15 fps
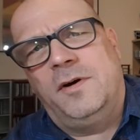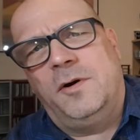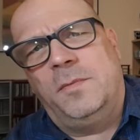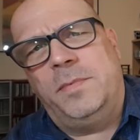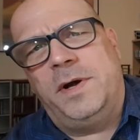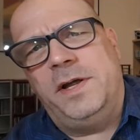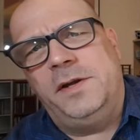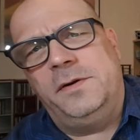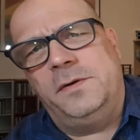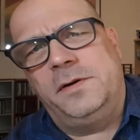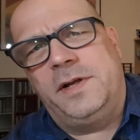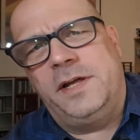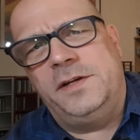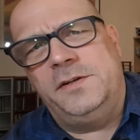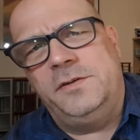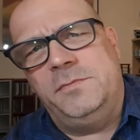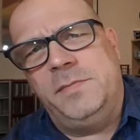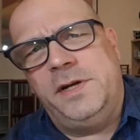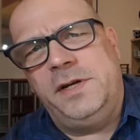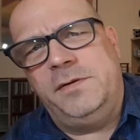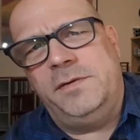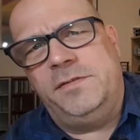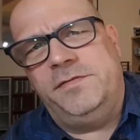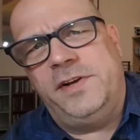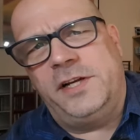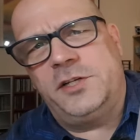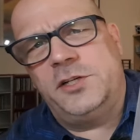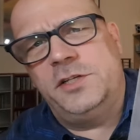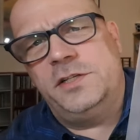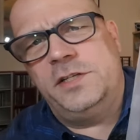Hope I don't get too many
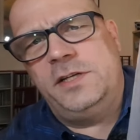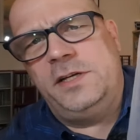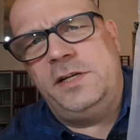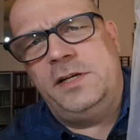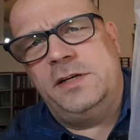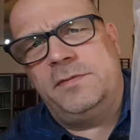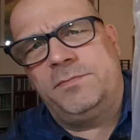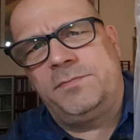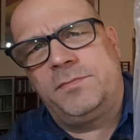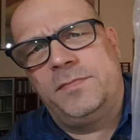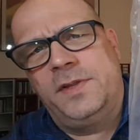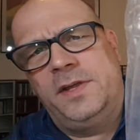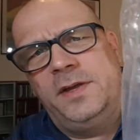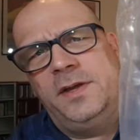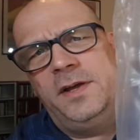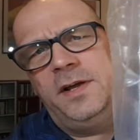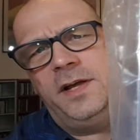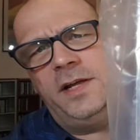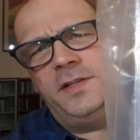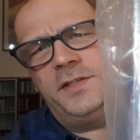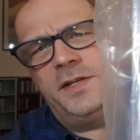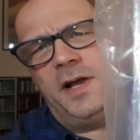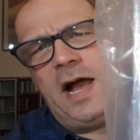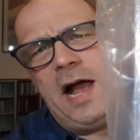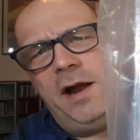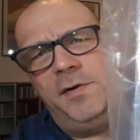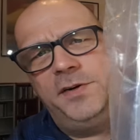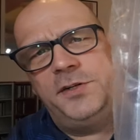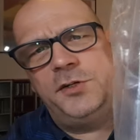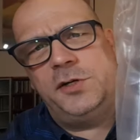reflections in here. It's an
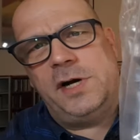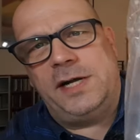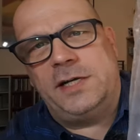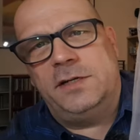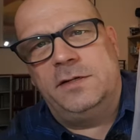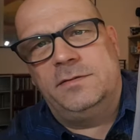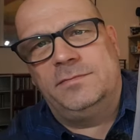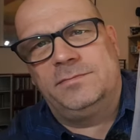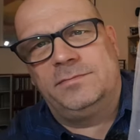iron truck.